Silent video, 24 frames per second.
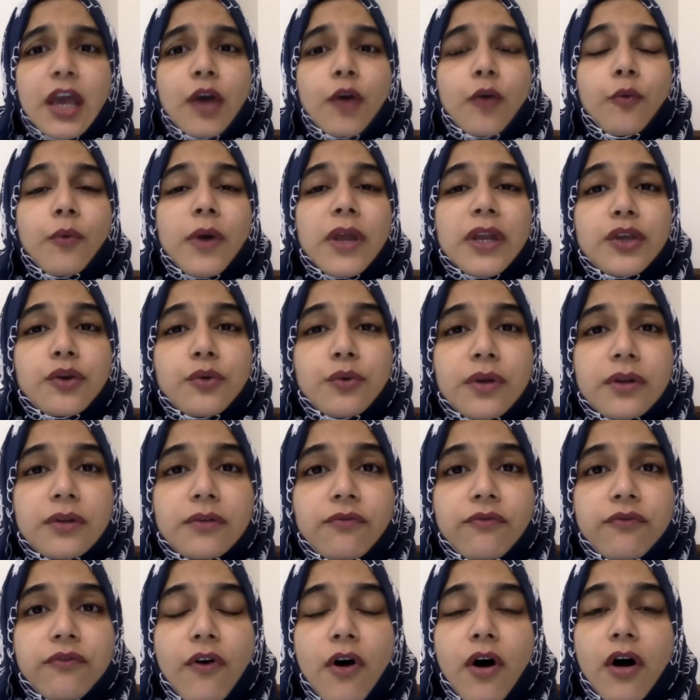When you
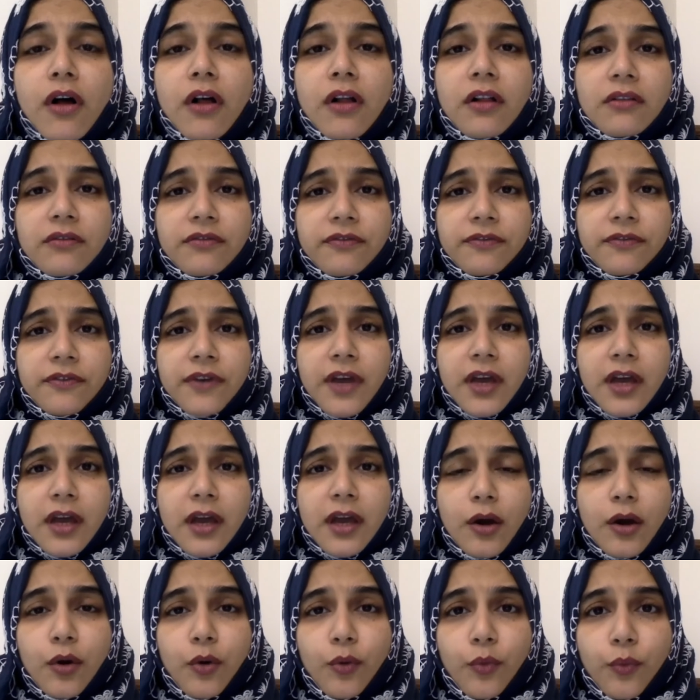involve
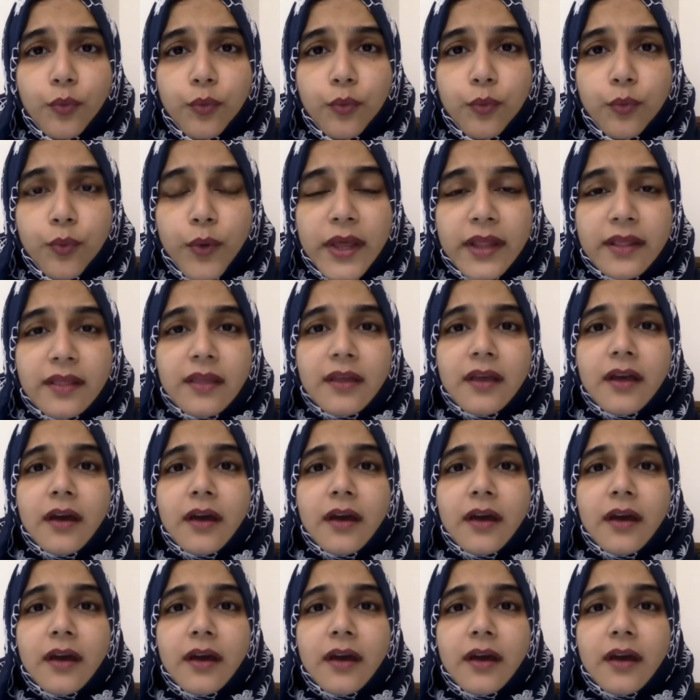with